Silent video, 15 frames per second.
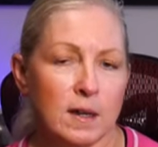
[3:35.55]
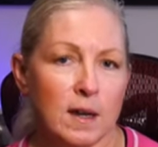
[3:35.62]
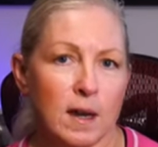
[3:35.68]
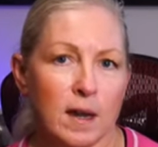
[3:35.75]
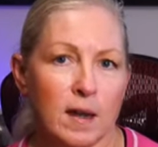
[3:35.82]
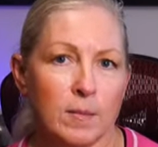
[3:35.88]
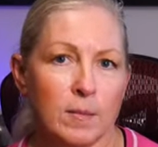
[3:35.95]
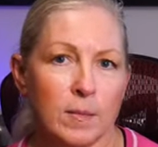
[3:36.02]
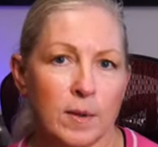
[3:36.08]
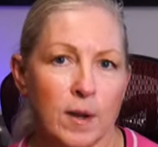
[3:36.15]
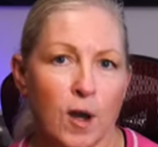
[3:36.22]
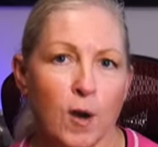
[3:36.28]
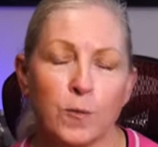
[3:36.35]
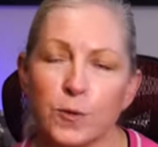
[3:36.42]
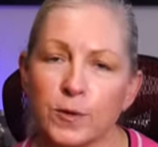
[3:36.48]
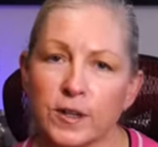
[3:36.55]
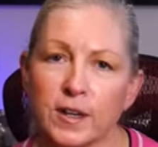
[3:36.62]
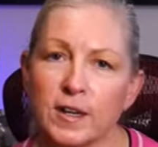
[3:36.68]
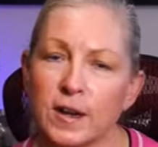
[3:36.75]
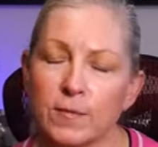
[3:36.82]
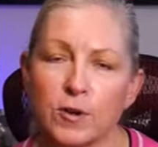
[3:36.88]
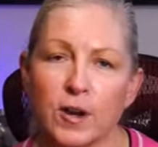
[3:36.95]
um,
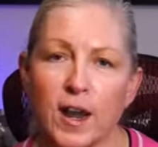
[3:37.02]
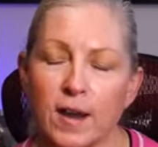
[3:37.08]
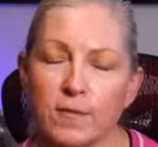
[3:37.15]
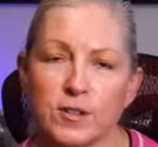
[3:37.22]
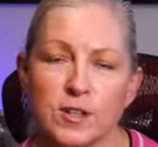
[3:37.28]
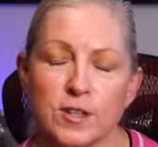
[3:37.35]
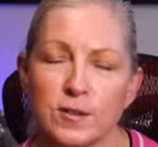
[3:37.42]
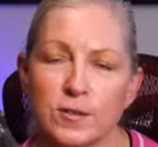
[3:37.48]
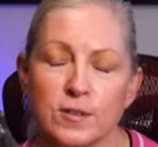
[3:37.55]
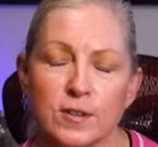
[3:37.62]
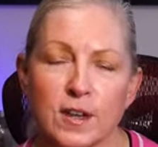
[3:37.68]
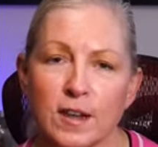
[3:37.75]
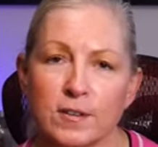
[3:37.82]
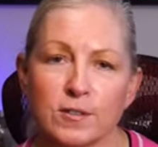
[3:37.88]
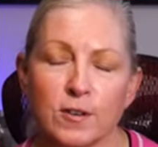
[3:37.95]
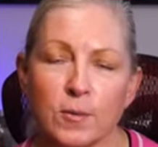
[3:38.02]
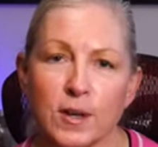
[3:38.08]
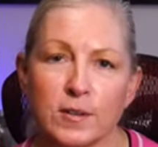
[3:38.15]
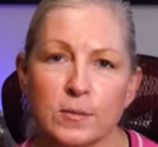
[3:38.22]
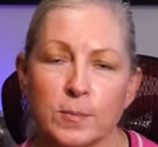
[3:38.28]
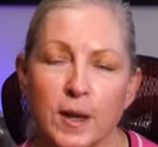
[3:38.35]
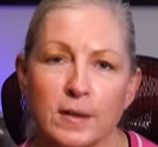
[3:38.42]
hopefully never have to use the
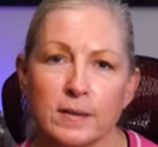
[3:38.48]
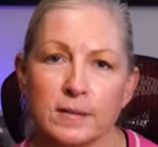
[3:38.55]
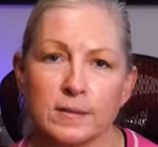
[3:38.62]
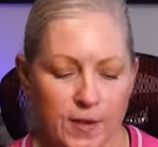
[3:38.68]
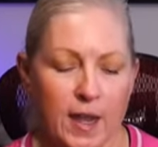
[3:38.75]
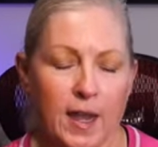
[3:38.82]
SOS button.